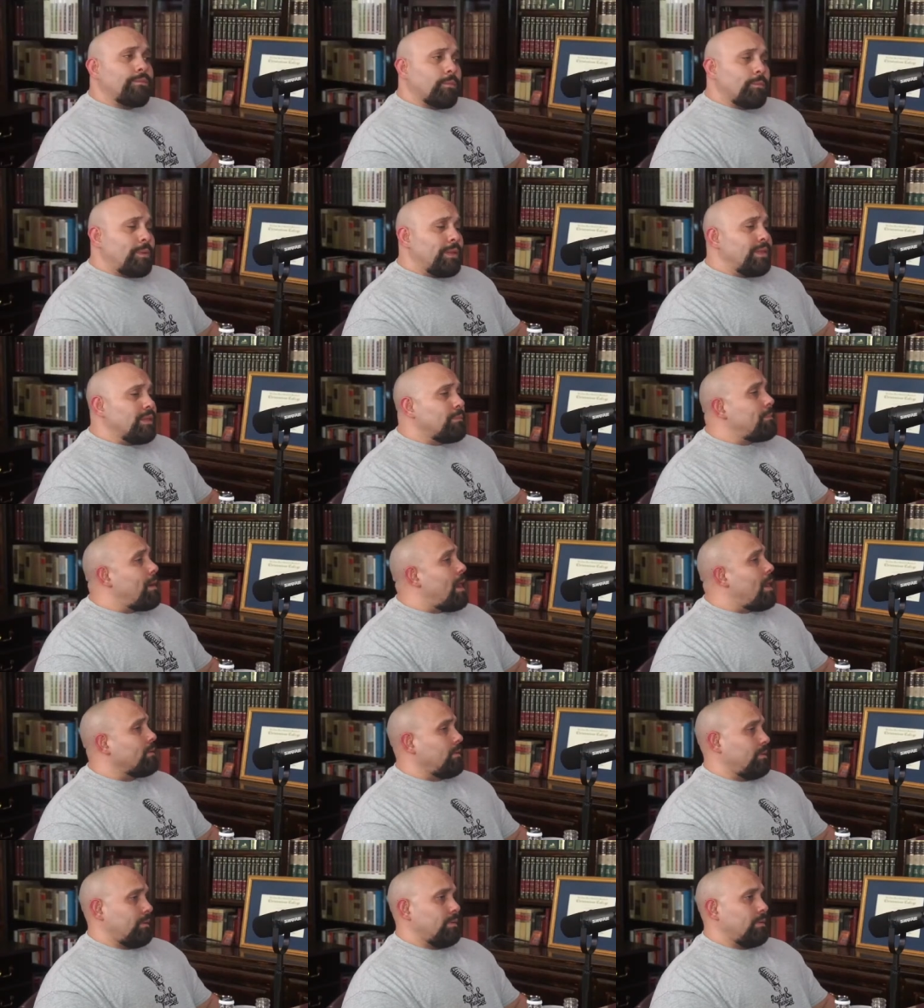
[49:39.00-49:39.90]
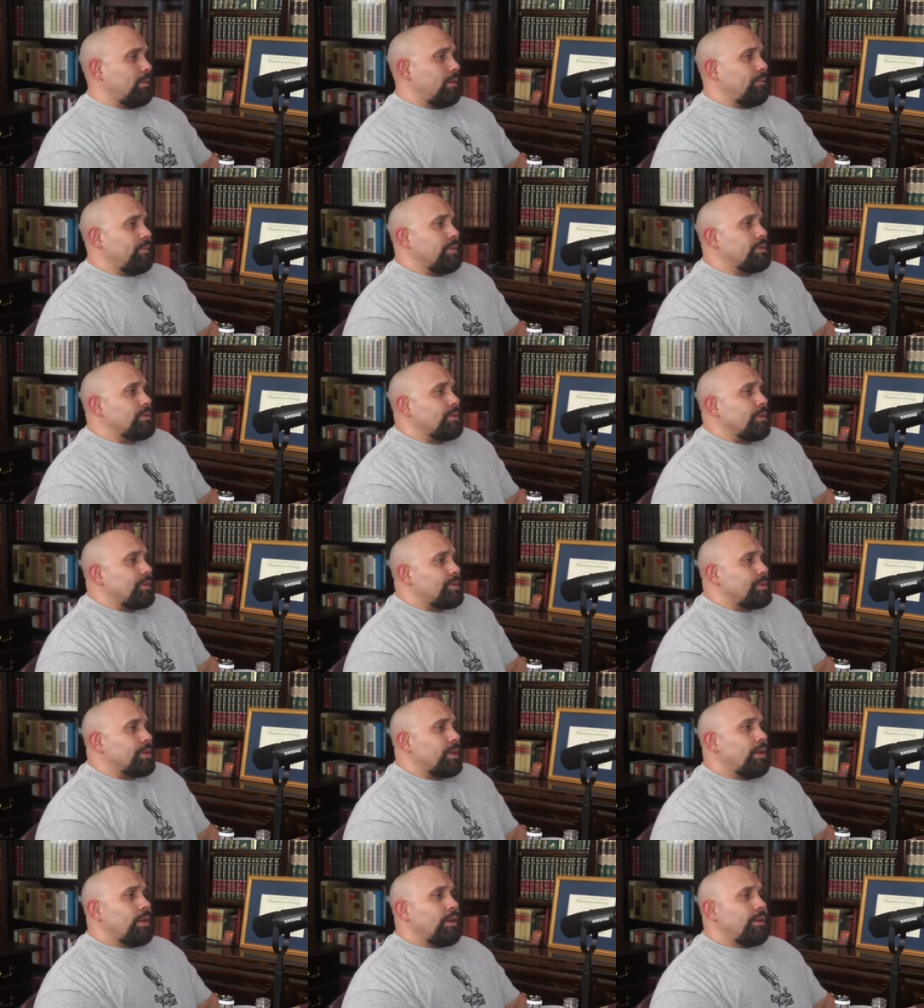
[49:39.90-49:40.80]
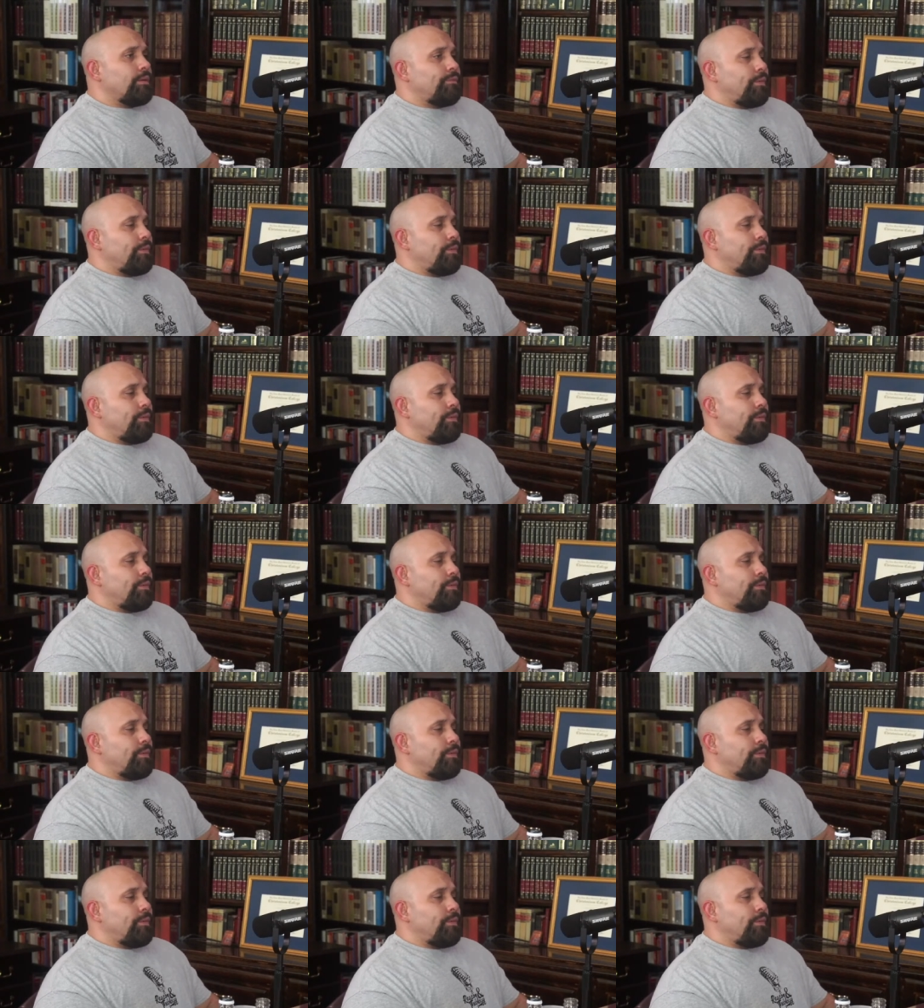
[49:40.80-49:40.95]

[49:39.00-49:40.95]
been the model of the church yeah.